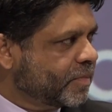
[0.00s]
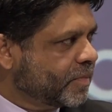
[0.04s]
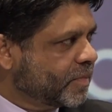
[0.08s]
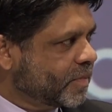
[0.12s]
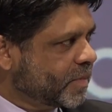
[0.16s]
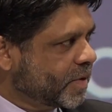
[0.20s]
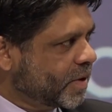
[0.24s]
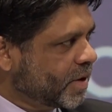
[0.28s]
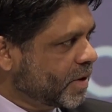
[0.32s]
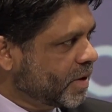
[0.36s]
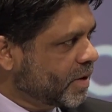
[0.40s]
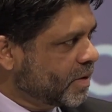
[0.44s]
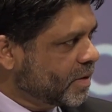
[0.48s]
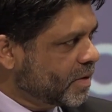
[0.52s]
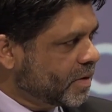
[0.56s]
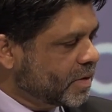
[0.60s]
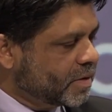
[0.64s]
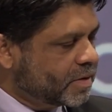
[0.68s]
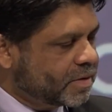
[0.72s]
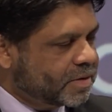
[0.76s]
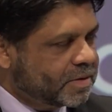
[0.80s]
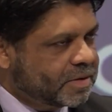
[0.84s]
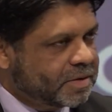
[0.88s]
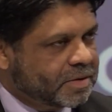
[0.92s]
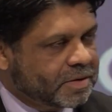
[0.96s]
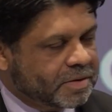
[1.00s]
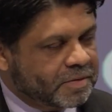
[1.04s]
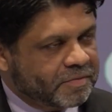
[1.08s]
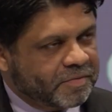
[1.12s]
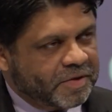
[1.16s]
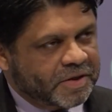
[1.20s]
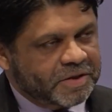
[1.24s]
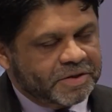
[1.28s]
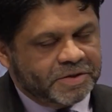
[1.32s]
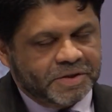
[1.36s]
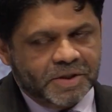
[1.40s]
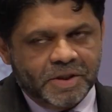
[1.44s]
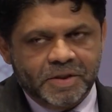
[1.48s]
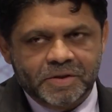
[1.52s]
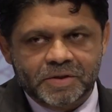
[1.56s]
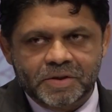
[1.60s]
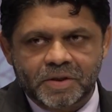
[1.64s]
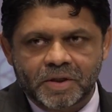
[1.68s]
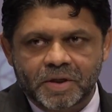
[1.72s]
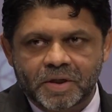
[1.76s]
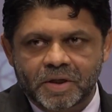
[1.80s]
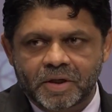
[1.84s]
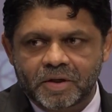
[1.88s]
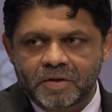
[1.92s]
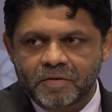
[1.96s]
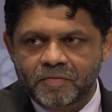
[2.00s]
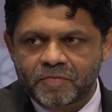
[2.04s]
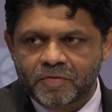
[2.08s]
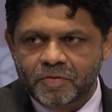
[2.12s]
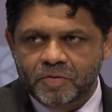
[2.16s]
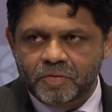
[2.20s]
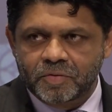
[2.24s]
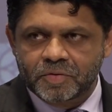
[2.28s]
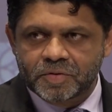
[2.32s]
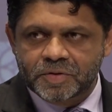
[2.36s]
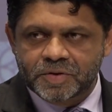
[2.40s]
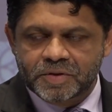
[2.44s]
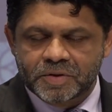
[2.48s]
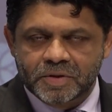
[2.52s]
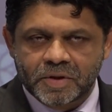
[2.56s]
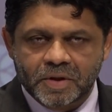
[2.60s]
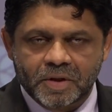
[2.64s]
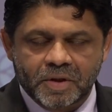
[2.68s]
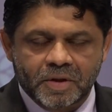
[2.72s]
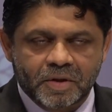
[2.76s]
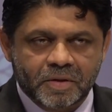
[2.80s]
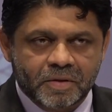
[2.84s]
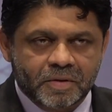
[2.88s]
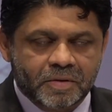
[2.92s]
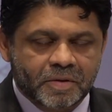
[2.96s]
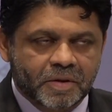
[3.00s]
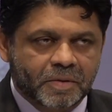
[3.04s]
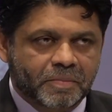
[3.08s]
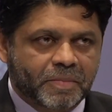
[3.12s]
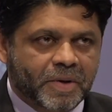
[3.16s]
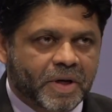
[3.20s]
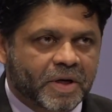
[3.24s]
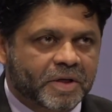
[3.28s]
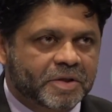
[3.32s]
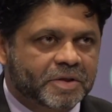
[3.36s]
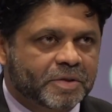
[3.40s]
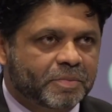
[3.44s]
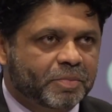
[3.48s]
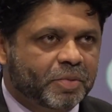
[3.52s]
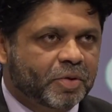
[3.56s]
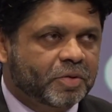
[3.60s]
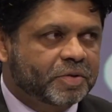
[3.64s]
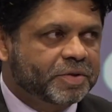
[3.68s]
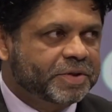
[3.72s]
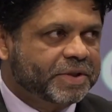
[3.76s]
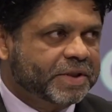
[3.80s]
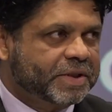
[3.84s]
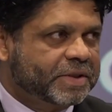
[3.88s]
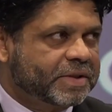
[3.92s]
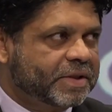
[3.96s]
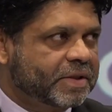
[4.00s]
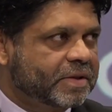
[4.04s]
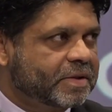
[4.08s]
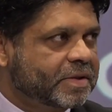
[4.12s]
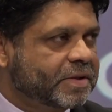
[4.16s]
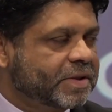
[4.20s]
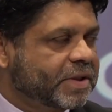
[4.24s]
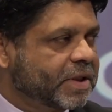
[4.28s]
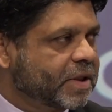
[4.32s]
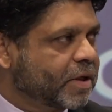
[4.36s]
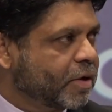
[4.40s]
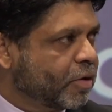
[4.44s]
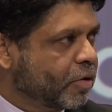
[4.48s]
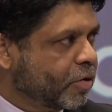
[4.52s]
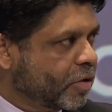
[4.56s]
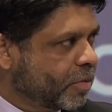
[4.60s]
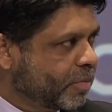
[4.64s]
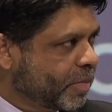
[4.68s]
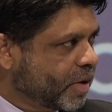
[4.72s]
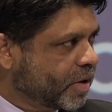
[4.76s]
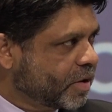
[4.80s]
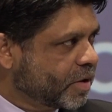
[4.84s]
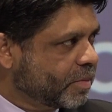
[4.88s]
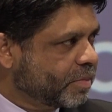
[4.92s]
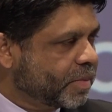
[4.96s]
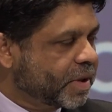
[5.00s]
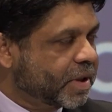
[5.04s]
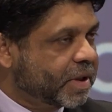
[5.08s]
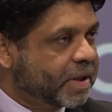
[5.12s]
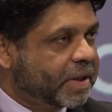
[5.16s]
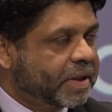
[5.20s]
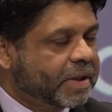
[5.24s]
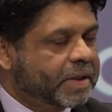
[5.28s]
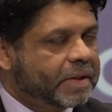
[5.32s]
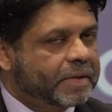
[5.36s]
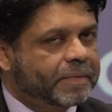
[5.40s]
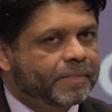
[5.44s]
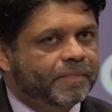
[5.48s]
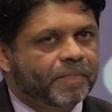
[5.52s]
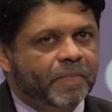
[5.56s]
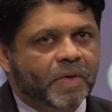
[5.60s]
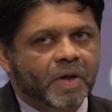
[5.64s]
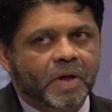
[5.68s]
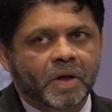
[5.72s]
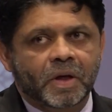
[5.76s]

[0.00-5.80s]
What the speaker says: the Vice Chancellor and, of course, the Manager Projects has said a lot about the building.